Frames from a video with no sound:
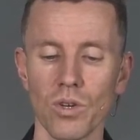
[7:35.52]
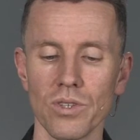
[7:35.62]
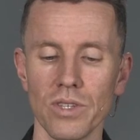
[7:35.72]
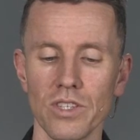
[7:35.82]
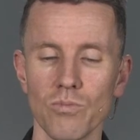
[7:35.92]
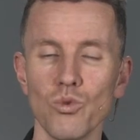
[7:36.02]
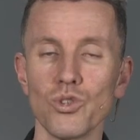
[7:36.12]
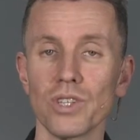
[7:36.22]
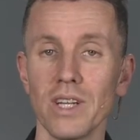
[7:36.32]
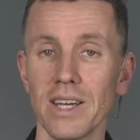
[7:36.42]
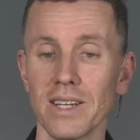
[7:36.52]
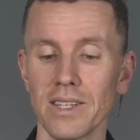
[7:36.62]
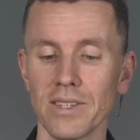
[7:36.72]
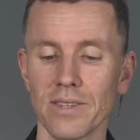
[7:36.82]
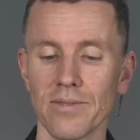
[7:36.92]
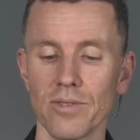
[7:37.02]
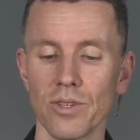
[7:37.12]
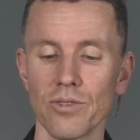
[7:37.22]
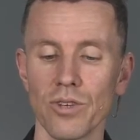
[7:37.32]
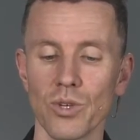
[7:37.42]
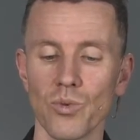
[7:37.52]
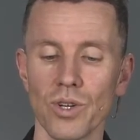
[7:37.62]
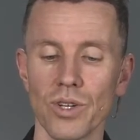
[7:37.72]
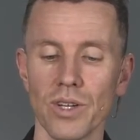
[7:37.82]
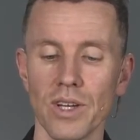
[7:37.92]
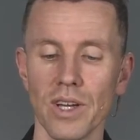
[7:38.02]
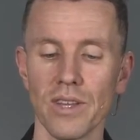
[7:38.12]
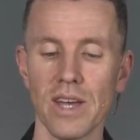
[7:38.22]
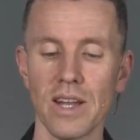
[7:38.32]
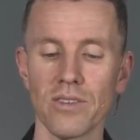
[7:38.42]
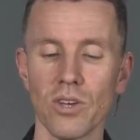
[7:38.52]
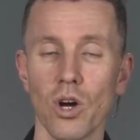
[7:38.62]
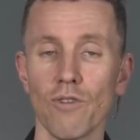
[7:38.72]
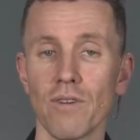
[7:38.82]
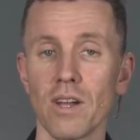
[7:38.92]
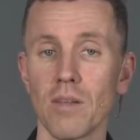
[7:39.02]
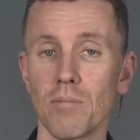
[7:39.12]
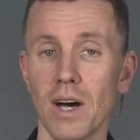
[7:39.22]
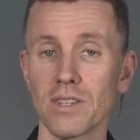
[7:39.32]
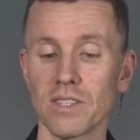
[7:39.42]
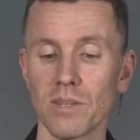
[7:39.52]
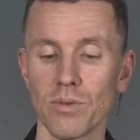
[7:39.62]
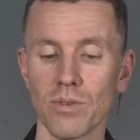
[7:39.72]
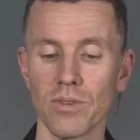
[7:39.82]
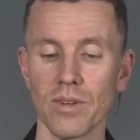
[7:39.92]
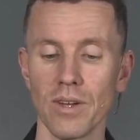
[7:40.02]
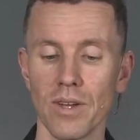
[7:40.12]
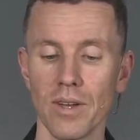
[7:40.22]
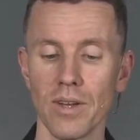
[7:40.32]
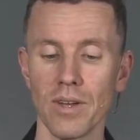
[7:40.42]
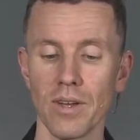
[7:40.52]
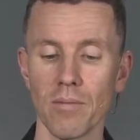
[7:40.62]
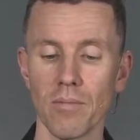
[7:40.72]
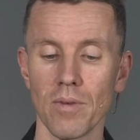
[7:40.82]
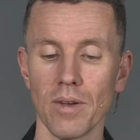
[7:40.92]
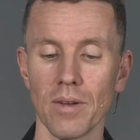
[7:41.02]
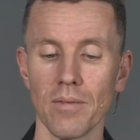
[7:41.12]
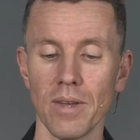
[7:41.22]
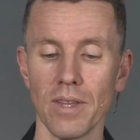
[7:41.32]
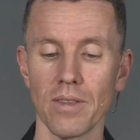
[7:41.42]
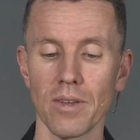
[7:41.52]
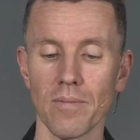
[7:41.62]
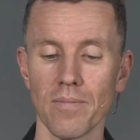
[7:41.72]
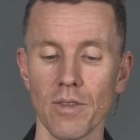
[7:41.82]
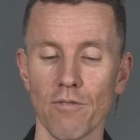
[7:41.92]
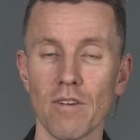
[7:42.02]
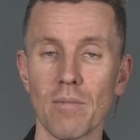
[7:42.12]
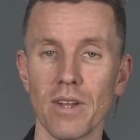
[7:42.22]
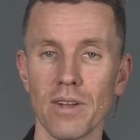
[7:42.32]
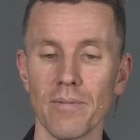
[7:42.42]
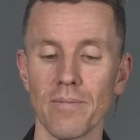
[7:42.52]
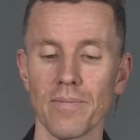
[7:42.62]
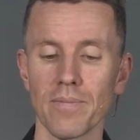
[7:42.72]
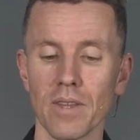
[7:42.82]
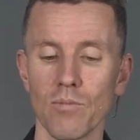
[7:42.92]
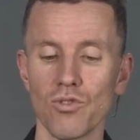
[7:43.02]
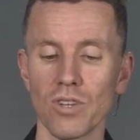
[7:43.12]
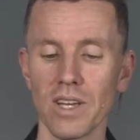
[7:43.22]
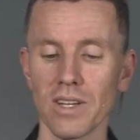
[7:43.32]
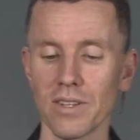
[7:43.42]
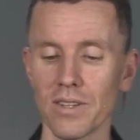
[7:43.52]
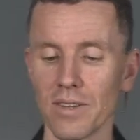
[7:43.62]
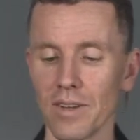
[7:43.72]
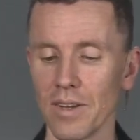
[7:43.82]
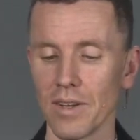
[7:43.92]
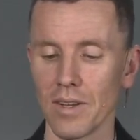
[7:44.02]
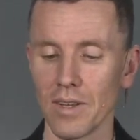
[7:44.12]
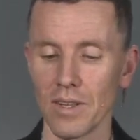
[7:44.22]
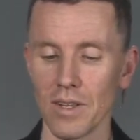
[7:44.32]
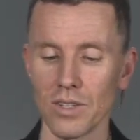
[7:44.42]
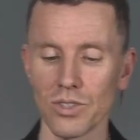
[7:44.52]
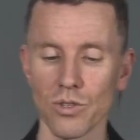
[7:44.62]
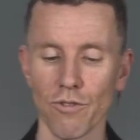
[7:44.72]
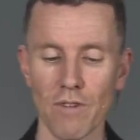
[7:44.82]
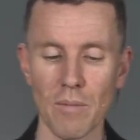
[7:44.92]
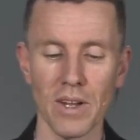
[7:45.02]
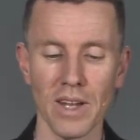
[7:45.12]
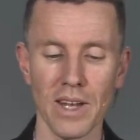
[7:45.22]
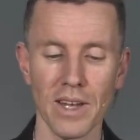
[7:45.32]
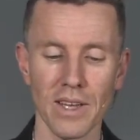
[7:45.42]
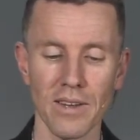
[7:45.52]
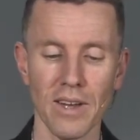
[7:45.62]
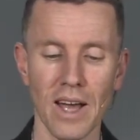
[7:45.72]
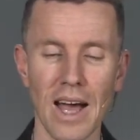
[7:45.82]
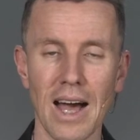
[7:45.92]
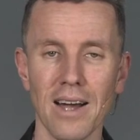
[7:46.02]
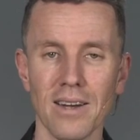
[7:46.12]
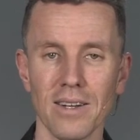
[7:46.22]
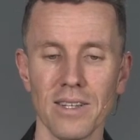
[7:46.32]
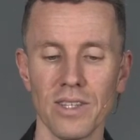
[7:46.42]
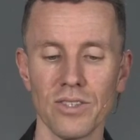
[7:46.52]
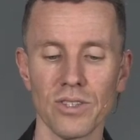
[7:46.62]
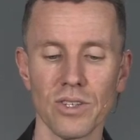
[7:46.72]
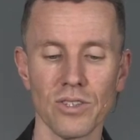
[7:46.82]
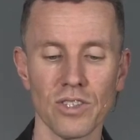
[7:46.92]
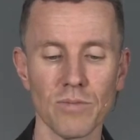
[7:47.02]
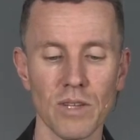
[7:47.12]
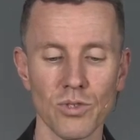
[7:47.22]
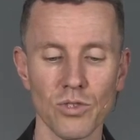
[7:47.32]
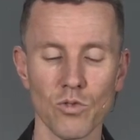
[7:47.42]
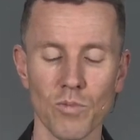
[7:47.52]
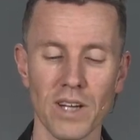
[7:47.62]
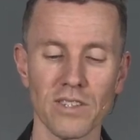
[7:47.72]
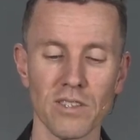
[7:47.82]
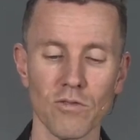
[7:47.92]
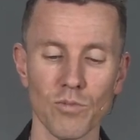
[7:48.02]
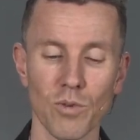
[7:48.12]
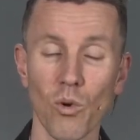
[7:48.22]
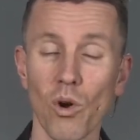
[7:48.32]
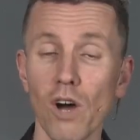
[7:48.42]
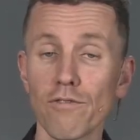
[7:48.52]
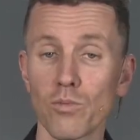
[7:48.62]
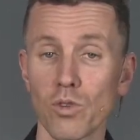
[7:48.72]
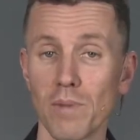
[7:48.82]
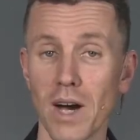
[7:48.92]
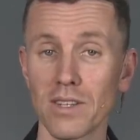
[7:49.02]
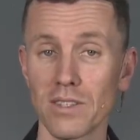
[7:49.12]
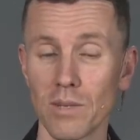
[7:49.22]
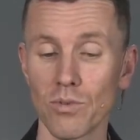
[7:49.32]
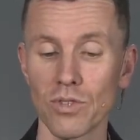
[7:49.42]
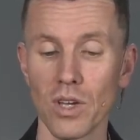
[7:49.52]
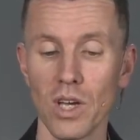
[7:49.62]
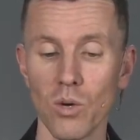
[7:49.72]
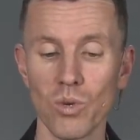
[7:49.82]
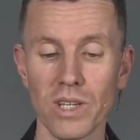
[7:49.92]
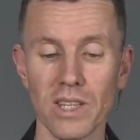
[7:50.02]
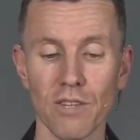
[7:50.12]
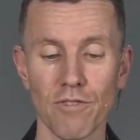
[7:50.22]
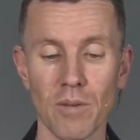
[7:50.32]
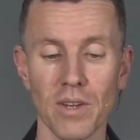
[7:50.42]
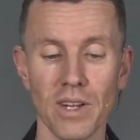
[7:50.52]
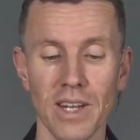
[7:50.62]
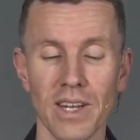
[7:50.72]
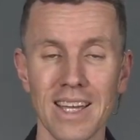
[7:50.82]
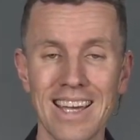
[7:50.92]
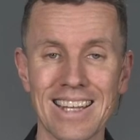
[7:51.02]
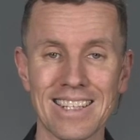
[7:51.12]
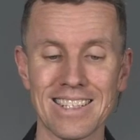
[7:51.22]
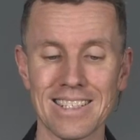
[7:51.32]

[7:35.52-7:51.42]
is mushlechet, the third word. That is a hofal participle in the feminine, mushlechet. So the feminine ending a is sometimes used with participles, but more often with participles we get the feminine ending et.